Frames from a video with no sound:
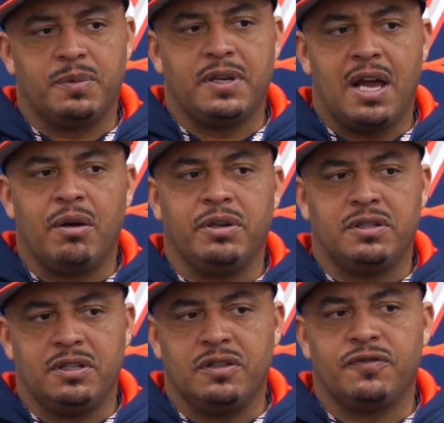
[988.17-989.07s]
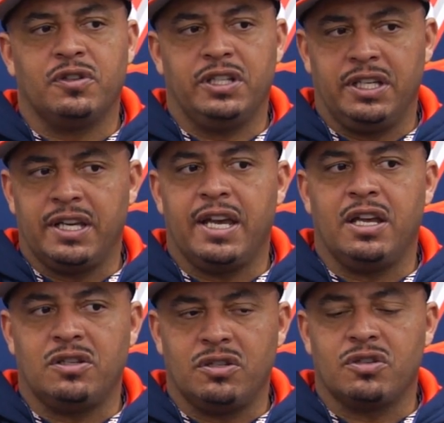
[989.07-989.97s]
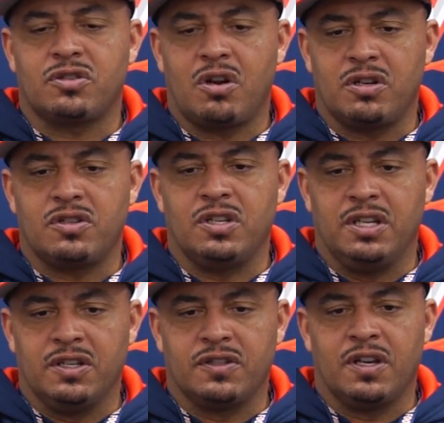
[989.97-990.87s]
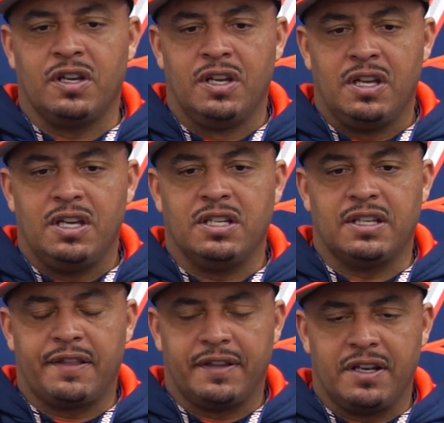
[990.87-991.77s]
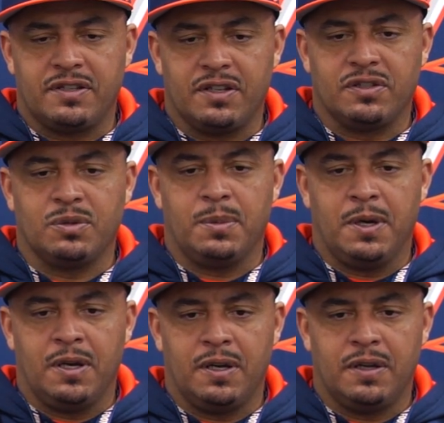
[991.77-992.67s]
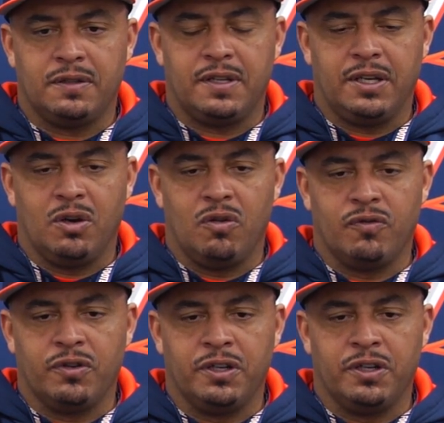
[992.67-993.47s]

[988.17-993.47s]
but now he's fully engaged, and you're starting to see his athleticism take over.